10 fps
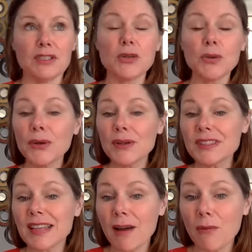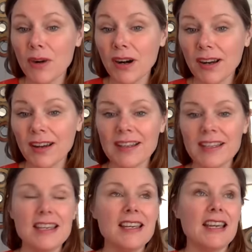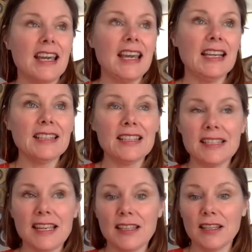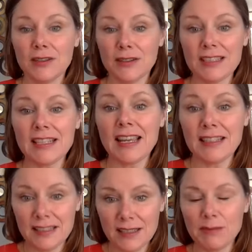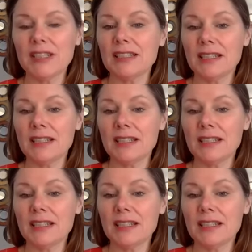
tools at work, and let's say that you're saying to somebody,